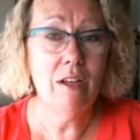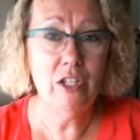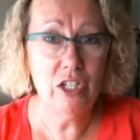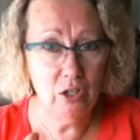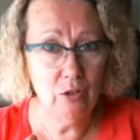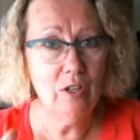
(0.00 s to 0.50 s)
right?
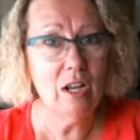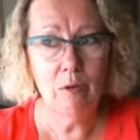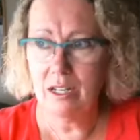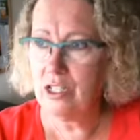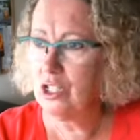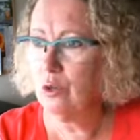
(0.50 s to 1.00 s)
She knew that I
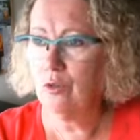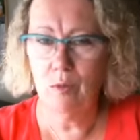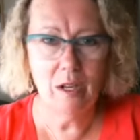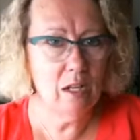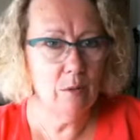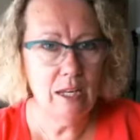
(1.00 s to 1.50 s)
would like to go for
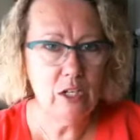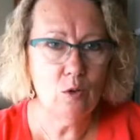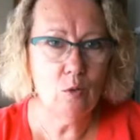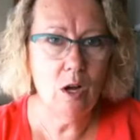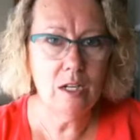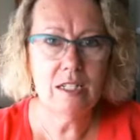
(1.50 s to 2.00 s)
my little
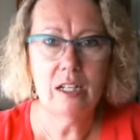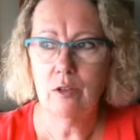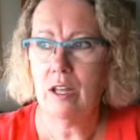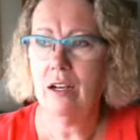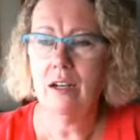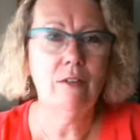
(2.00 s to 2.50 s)
nature walks, and I go
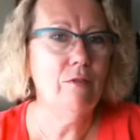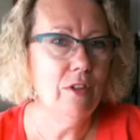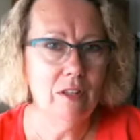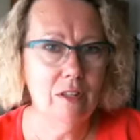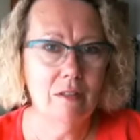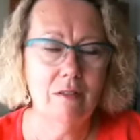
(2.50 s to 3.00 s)
down and I'd
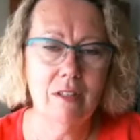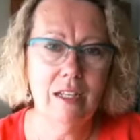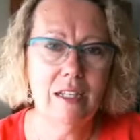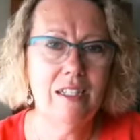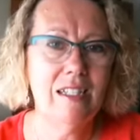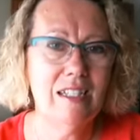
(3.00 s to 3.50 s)
feed the
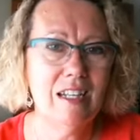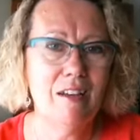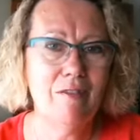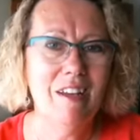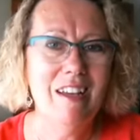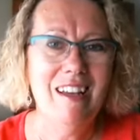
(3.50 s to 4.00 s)
geese and
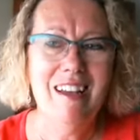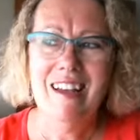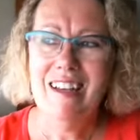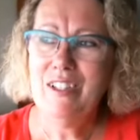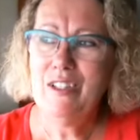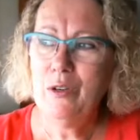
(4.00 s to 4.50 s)
stuff.
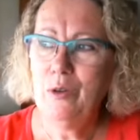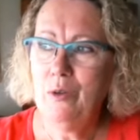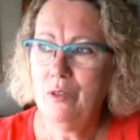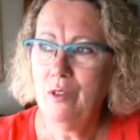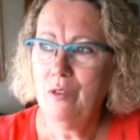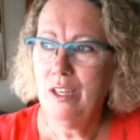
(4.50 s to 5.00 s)

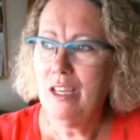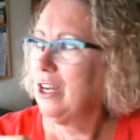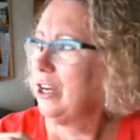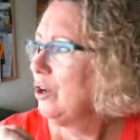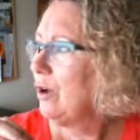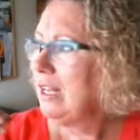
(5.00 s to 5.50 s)
So the thing you got
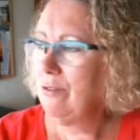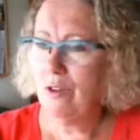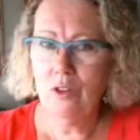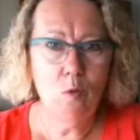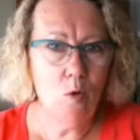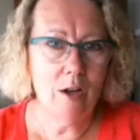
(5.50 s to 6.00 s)
to know, I live
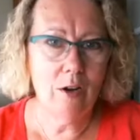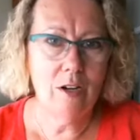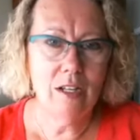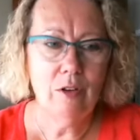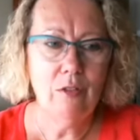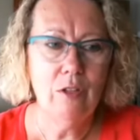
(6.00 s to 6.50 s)
on the water, I
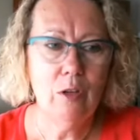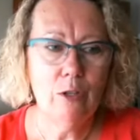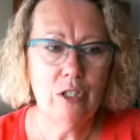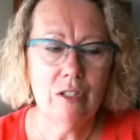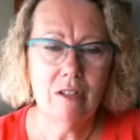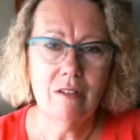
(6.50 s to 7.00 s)
live out in the
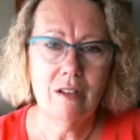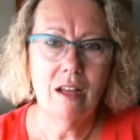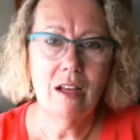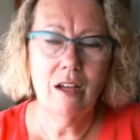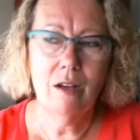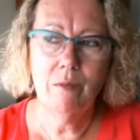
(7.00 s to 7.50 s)
ocean,
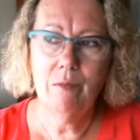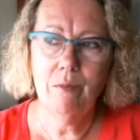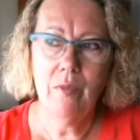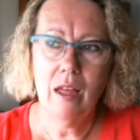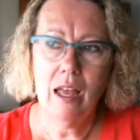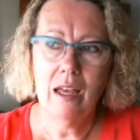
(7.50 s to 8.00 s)

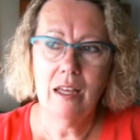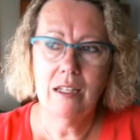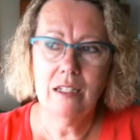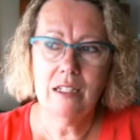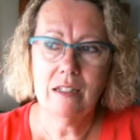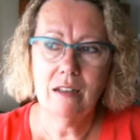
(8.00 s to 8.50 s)

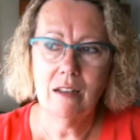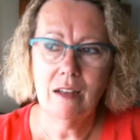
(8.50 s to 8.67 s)
and